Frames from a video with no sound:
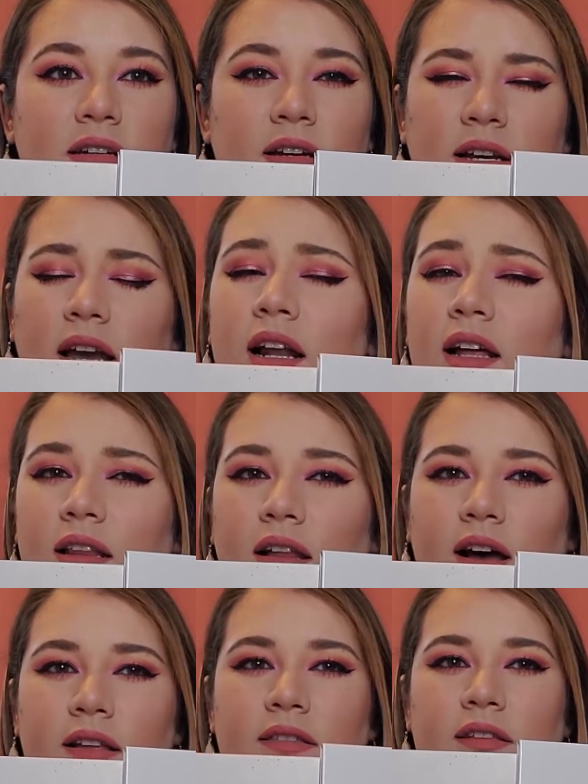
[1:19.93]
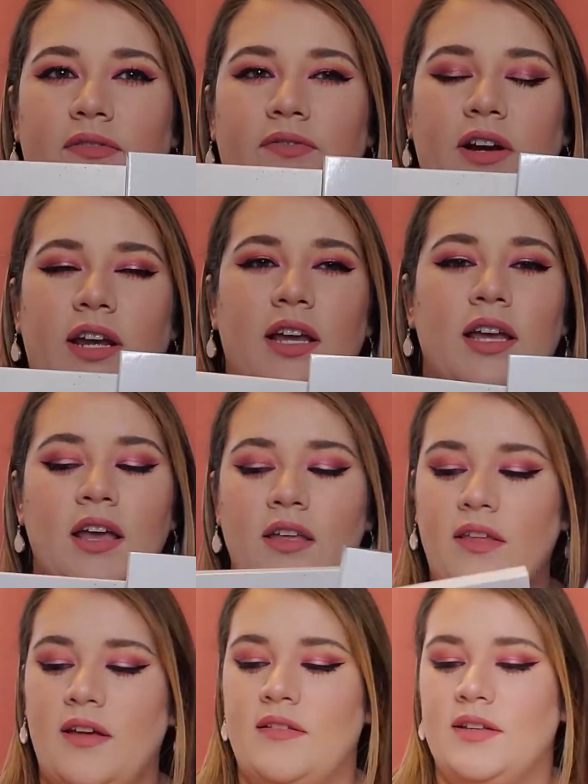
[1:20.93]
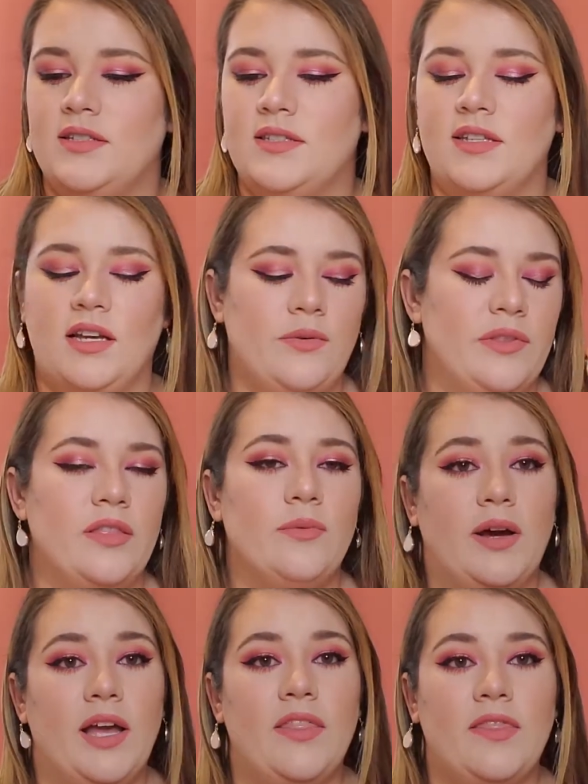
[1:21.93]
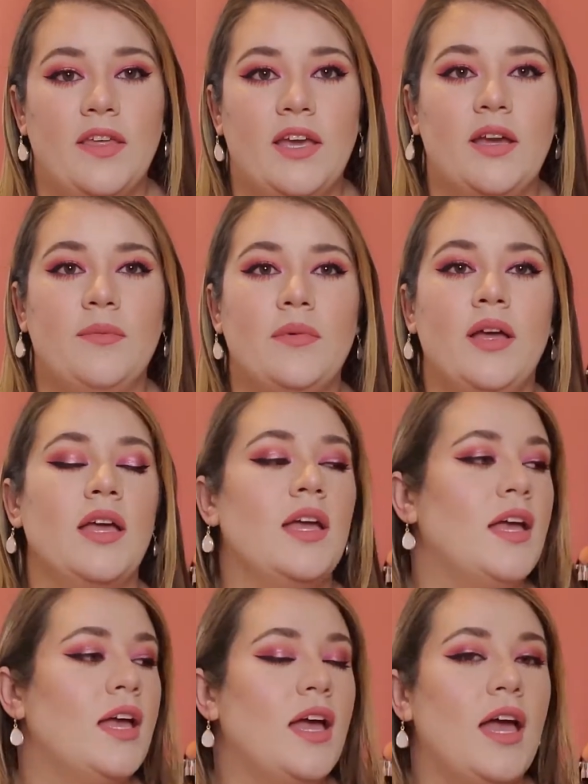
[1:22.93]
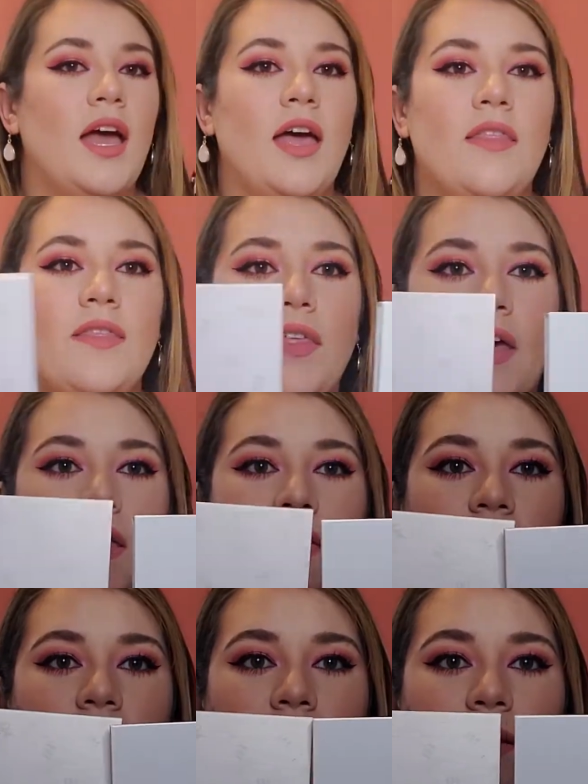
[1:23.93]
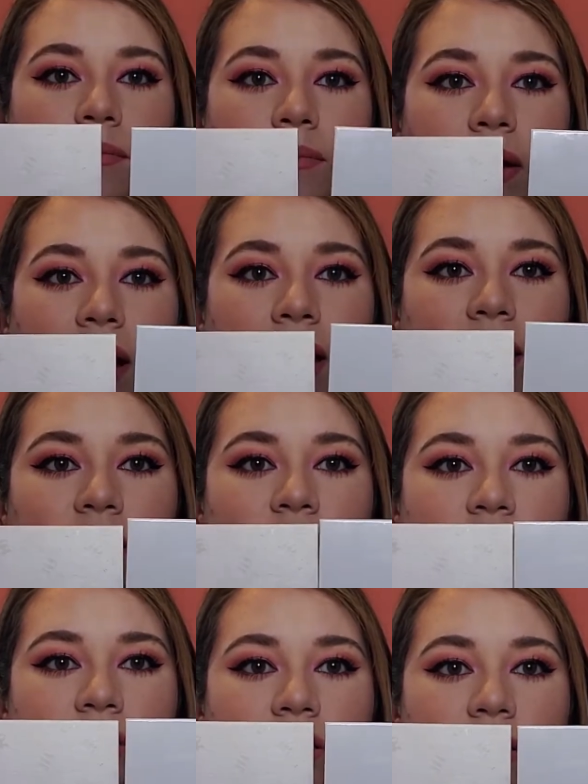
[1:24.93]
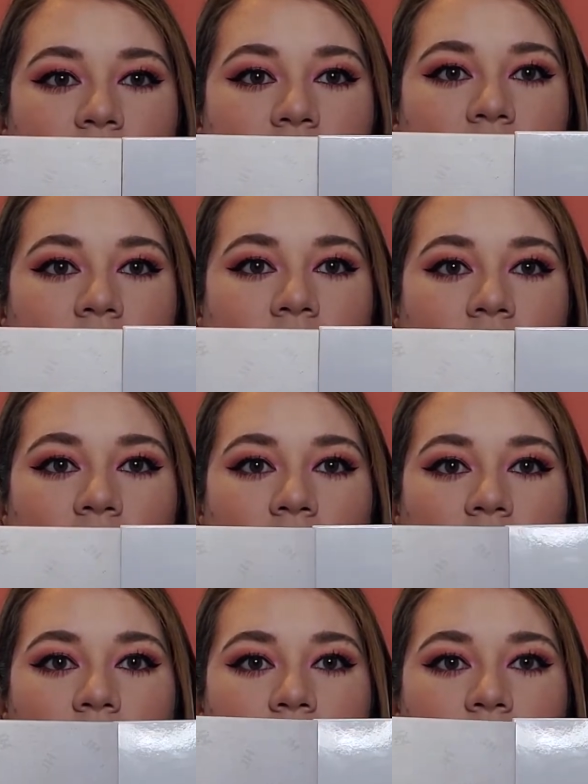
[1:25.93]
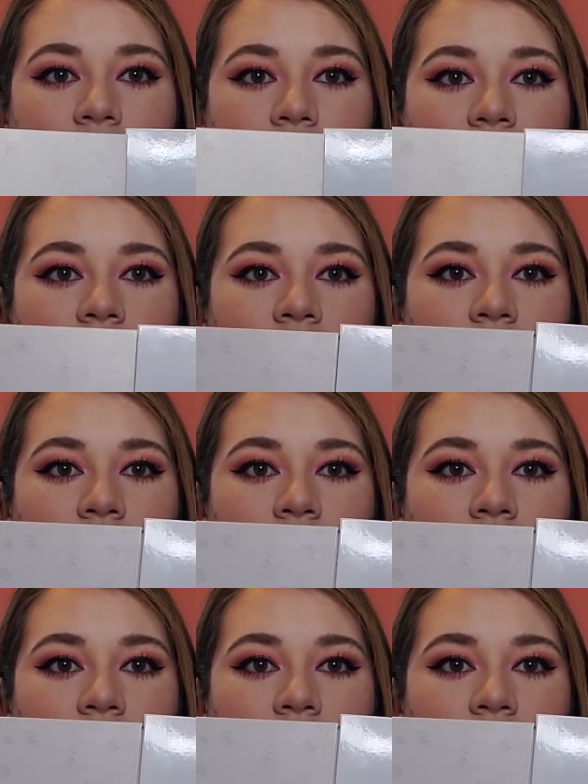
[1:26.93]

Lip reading: kind of a lot different. They did stick with the white theme, and then the back is just this.